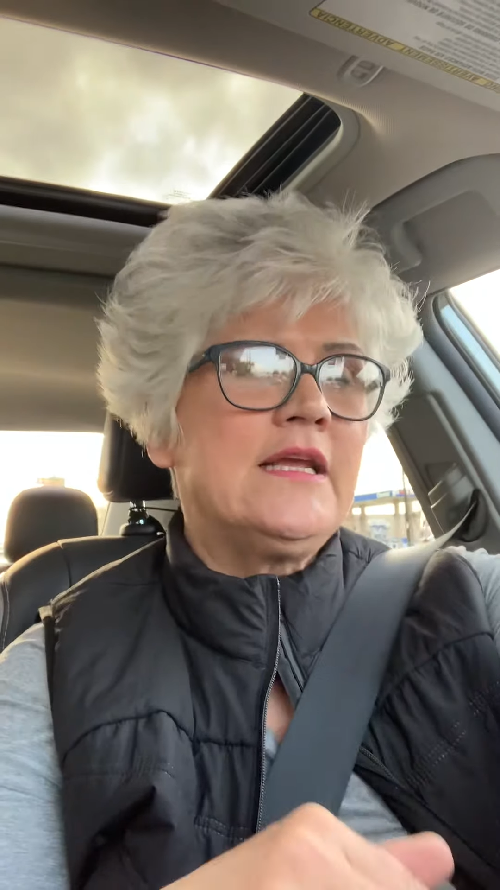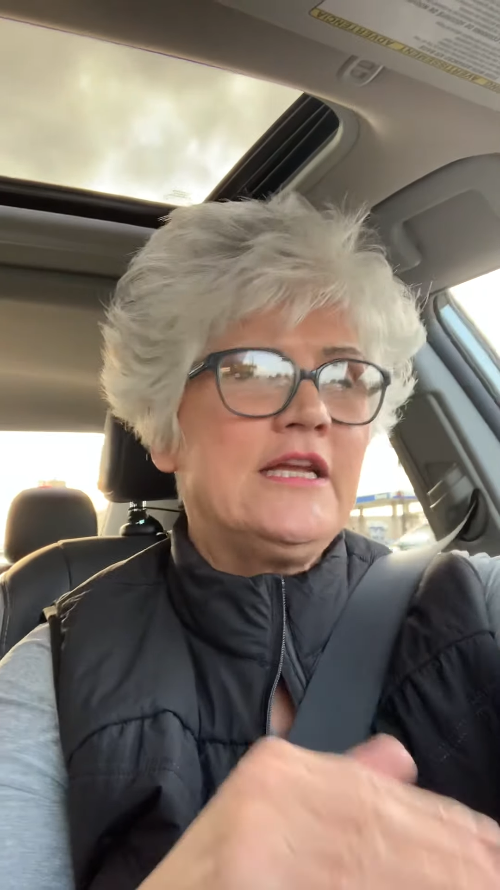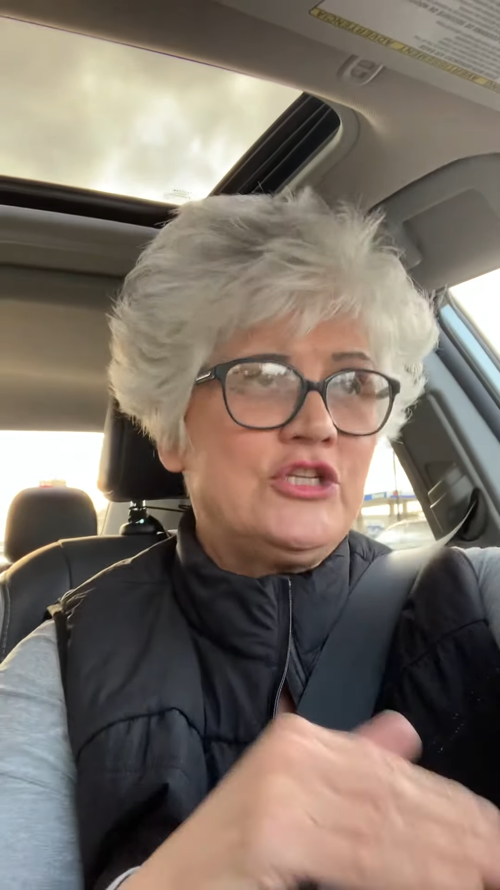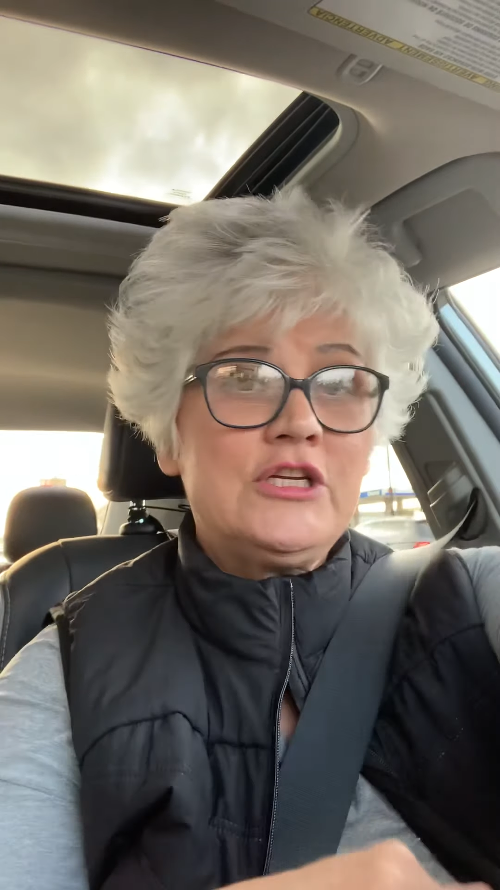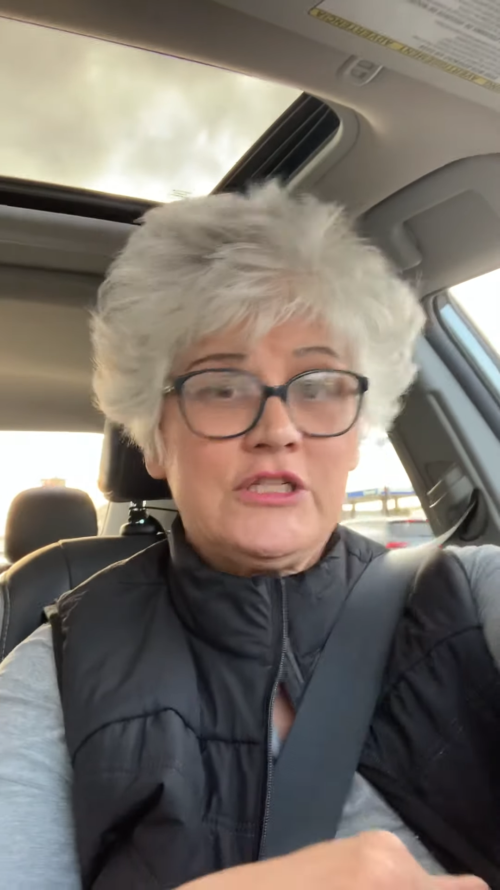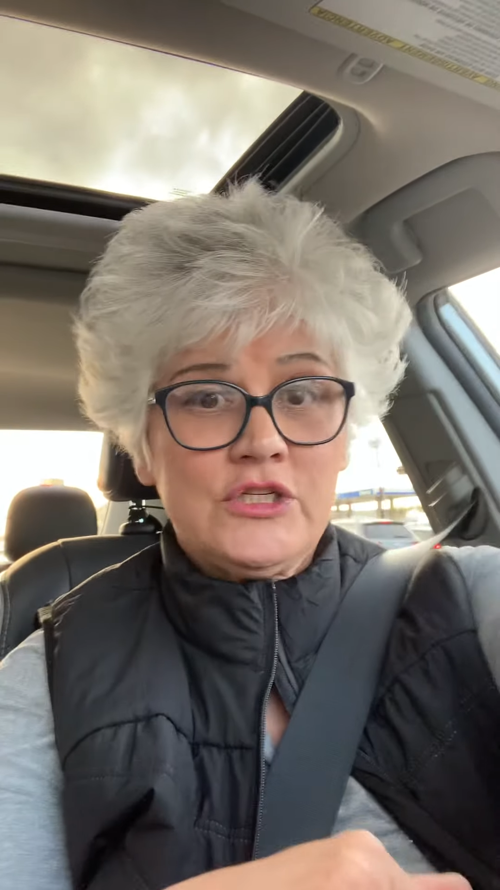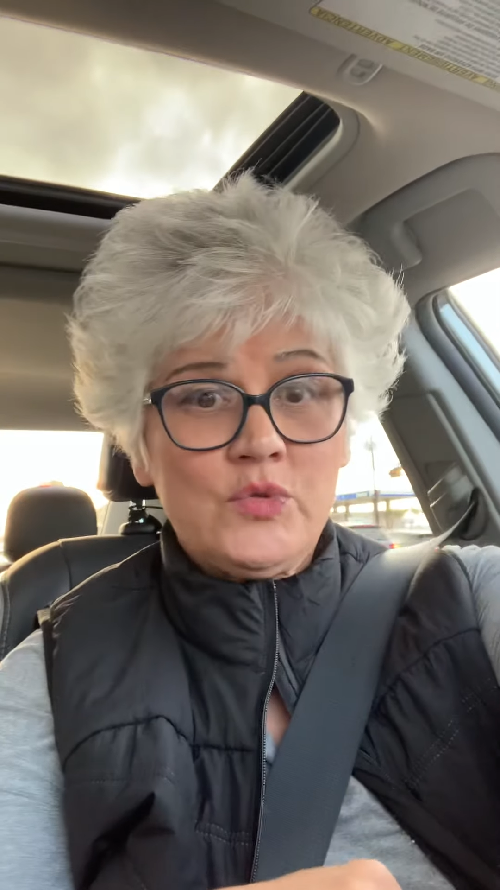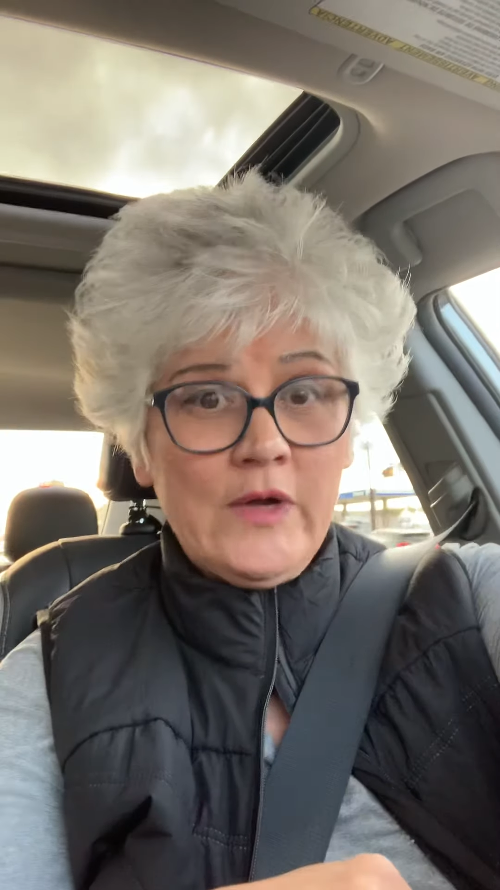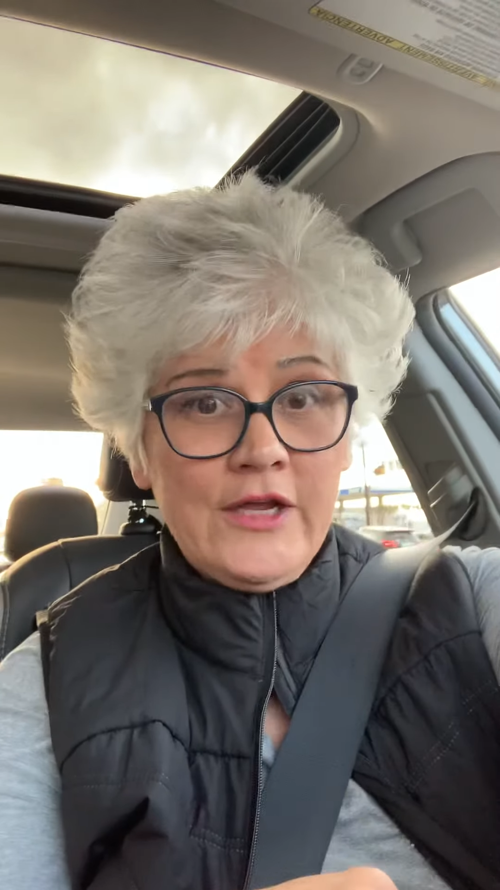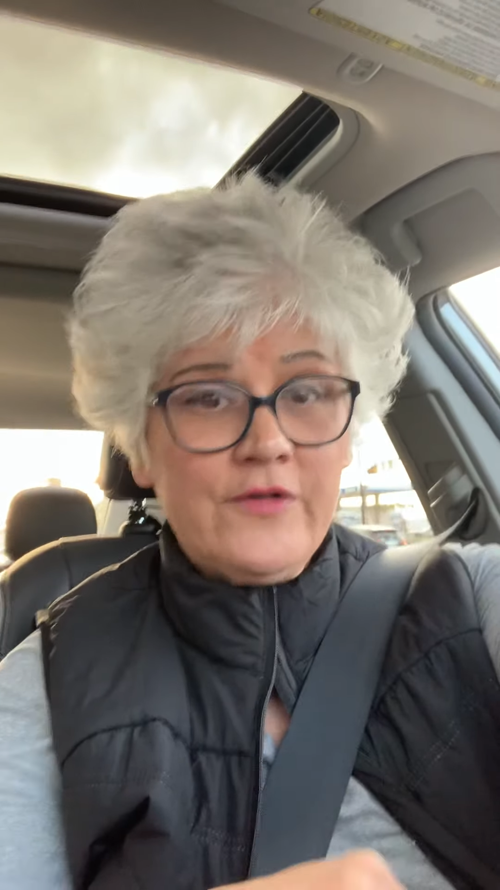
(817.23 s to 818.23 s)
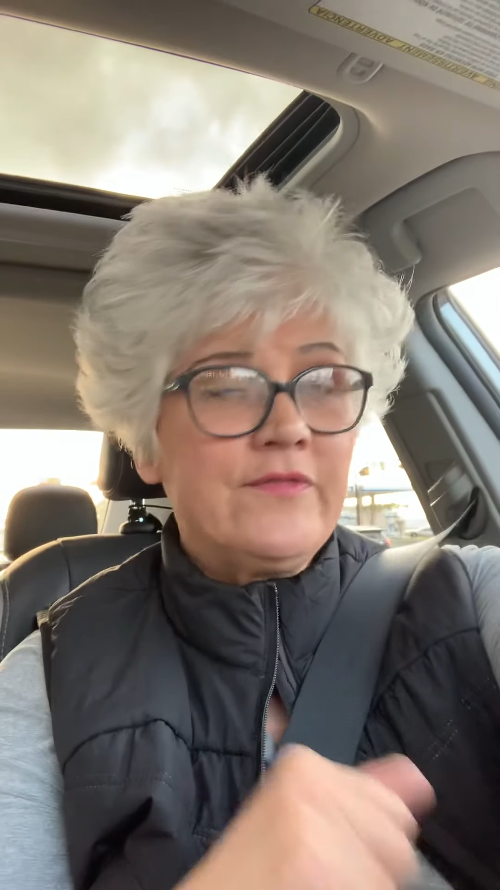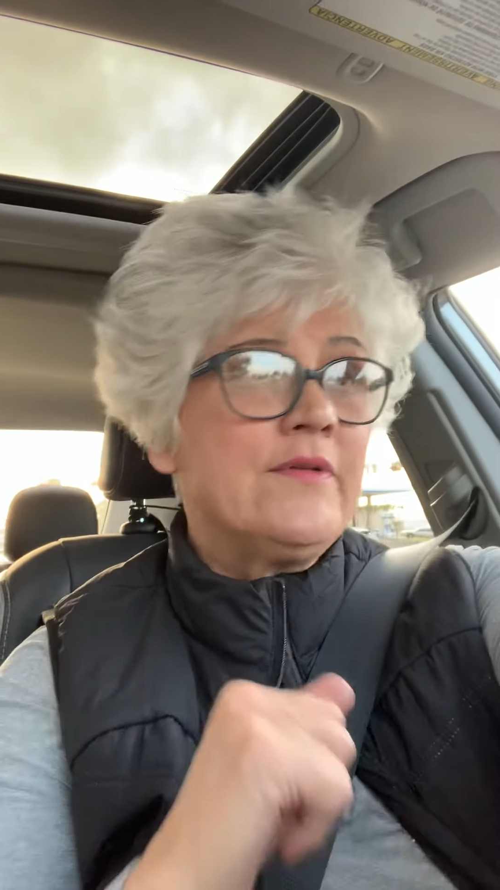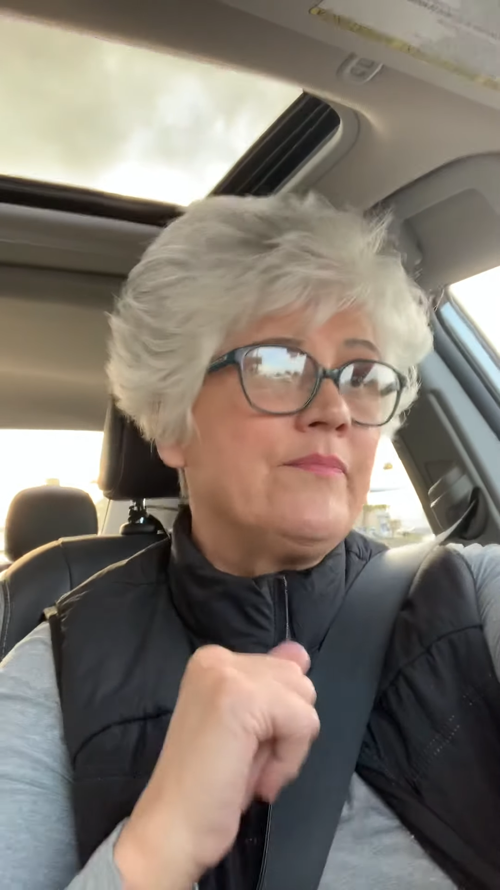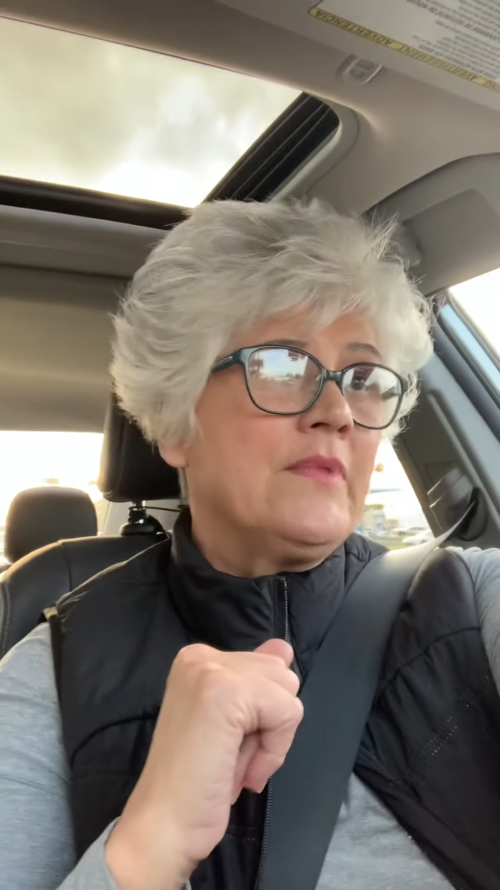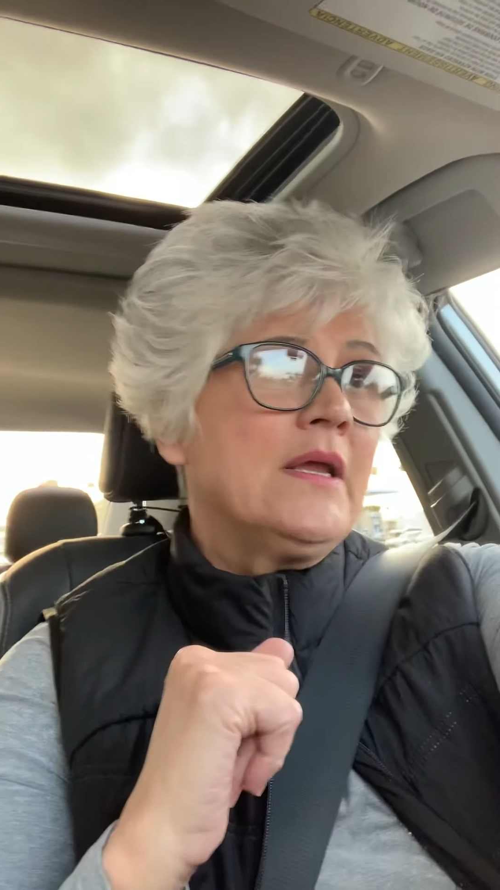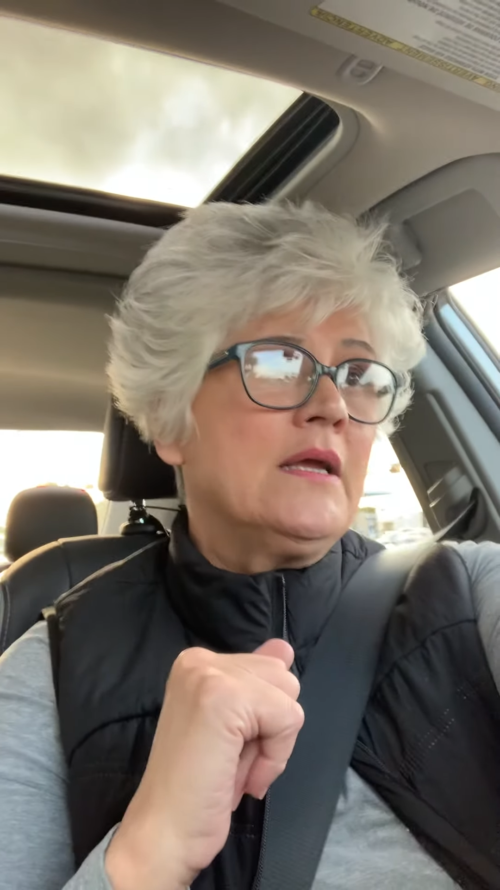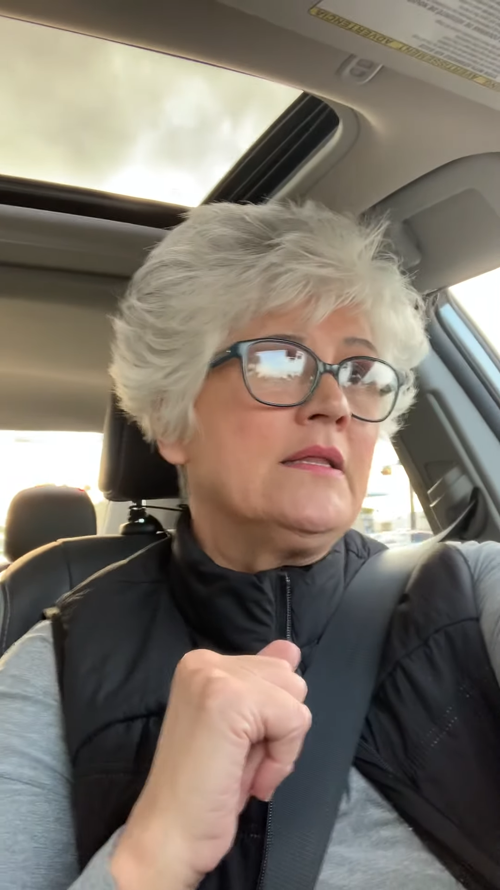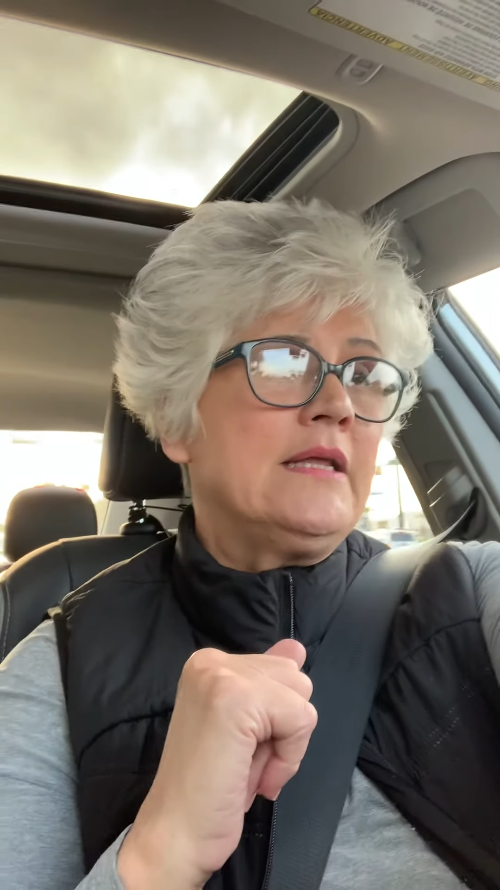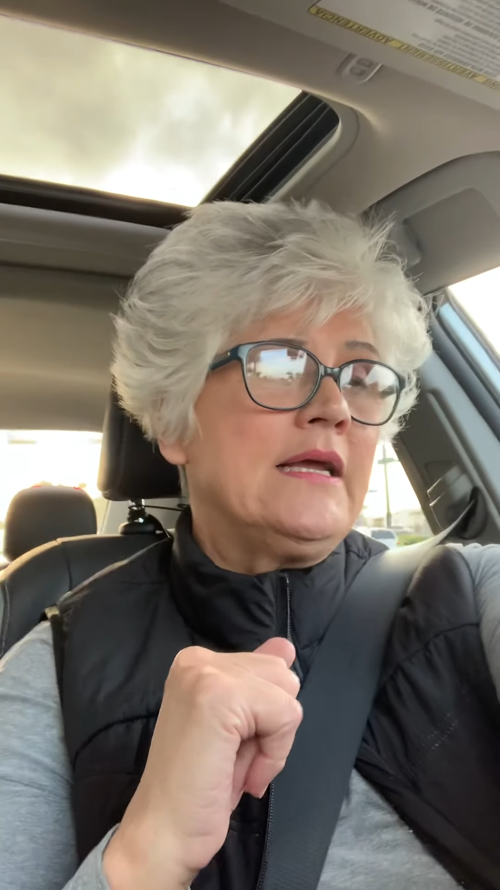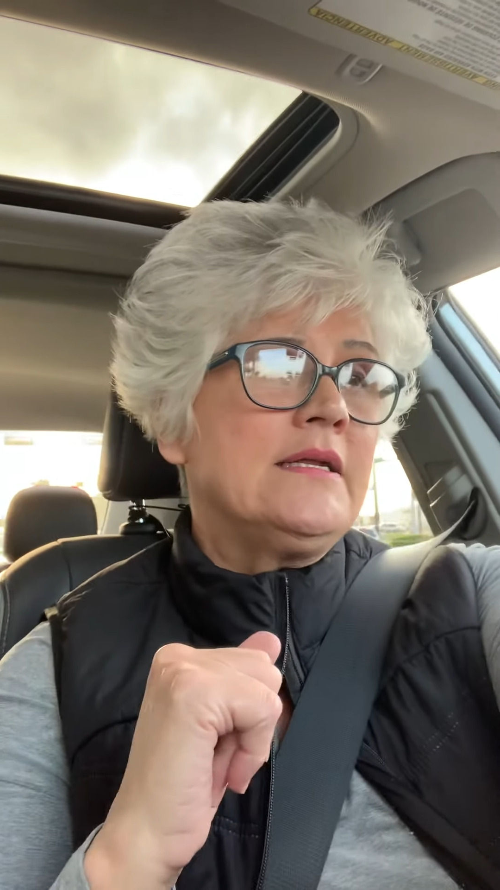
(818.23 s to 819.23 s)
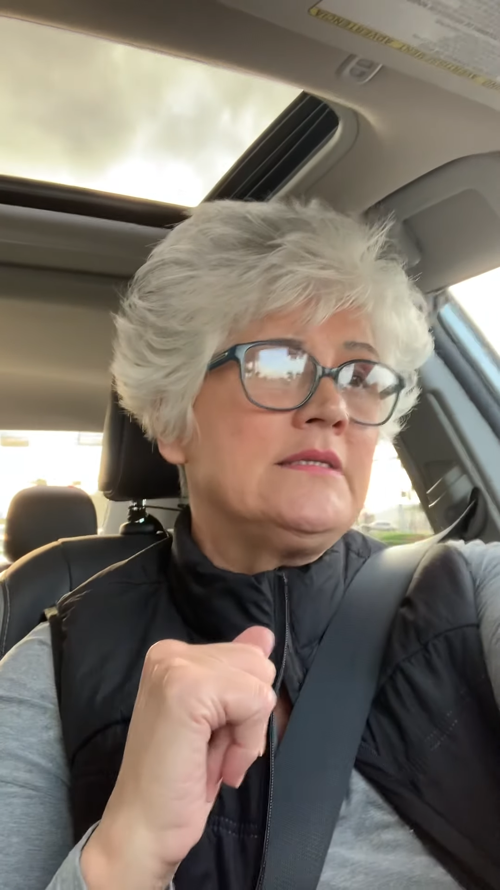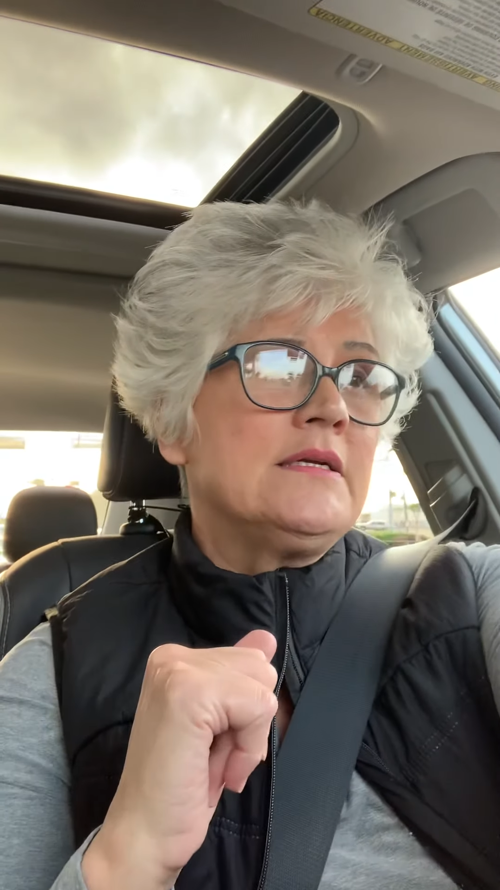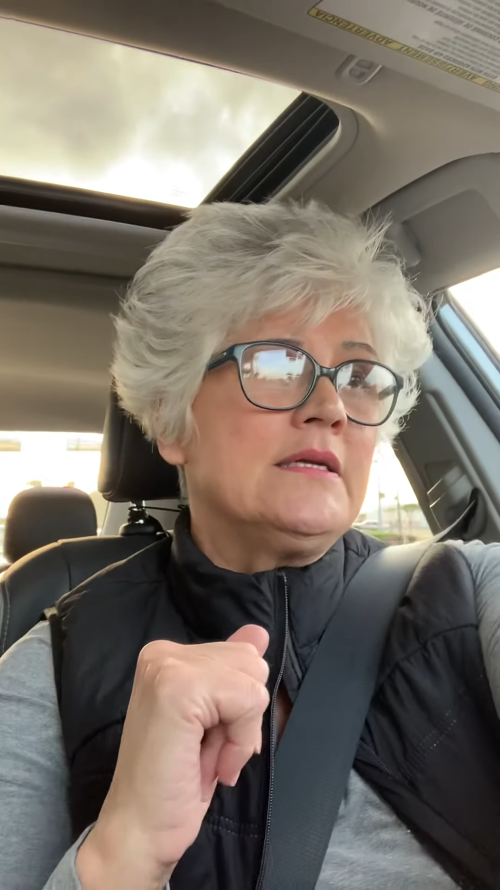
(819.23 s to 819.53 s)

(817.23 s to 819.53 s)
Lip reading: in Genesis 12 that